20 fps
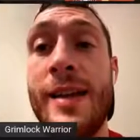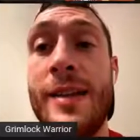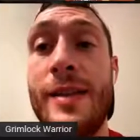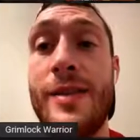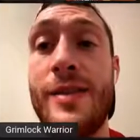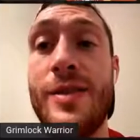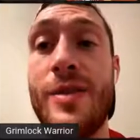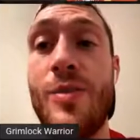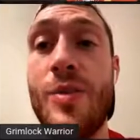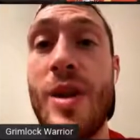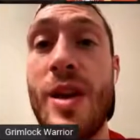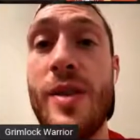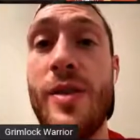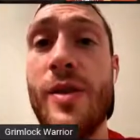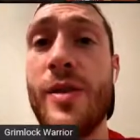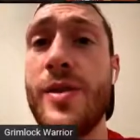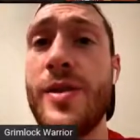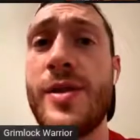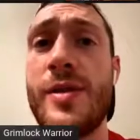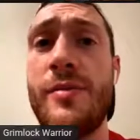to me,
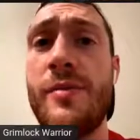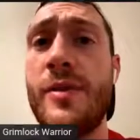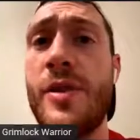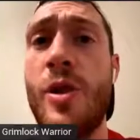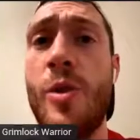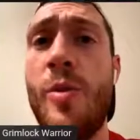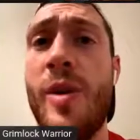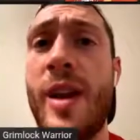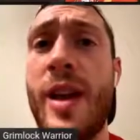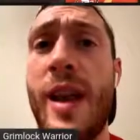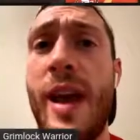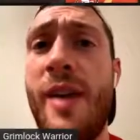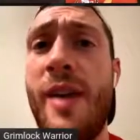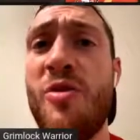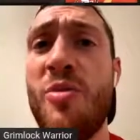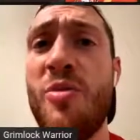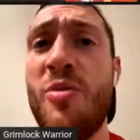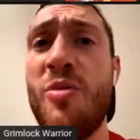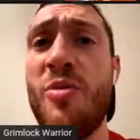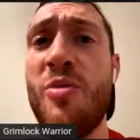there's nobody.
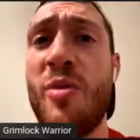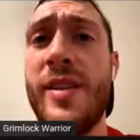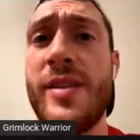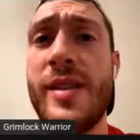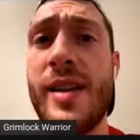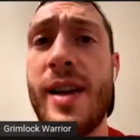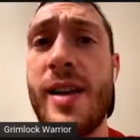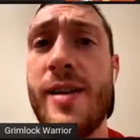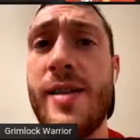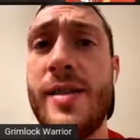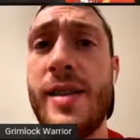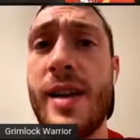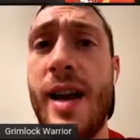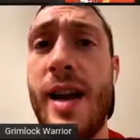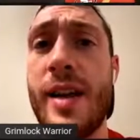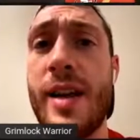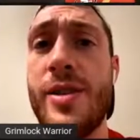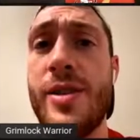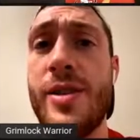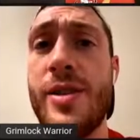Everybody else there is
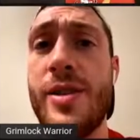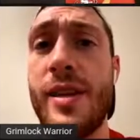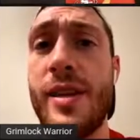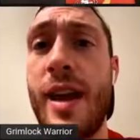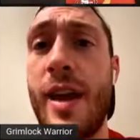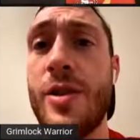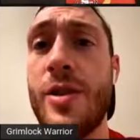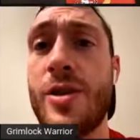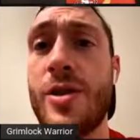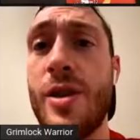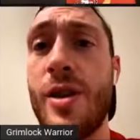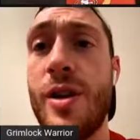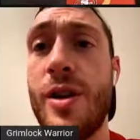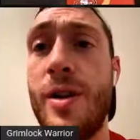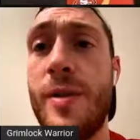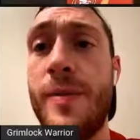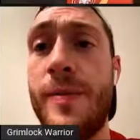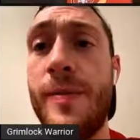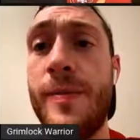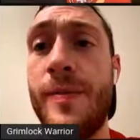kind of just an extra